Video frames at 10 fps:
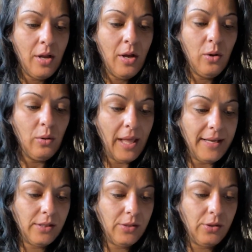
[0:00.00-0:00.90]
who
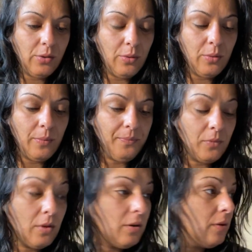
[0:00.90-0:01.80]
likes to,
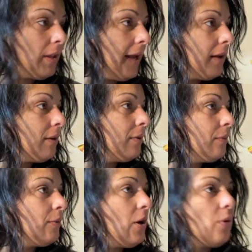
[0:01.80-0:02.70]
like,
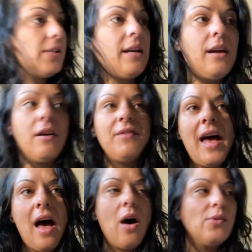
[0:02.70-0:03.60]
you know, take care of the
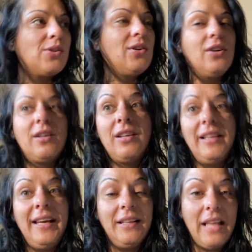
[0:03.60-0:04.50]
house, cook,
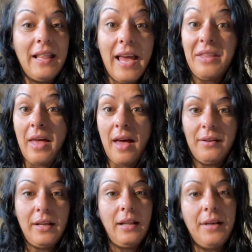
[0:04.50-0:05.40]
clean. They like that.
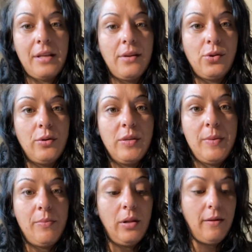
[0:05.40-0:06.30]
They like that. Taurus
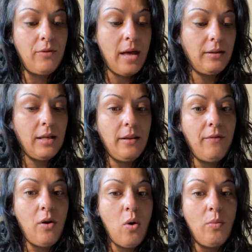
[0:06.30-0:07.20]
people love that. They
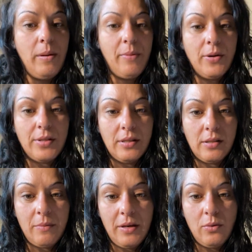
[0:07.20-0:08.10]
love a homey person,
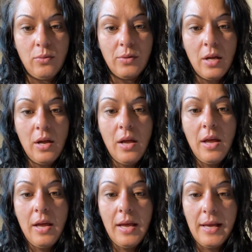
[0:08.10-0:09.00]
somebody who
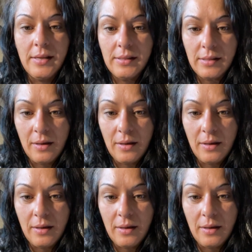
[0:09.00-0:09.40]
is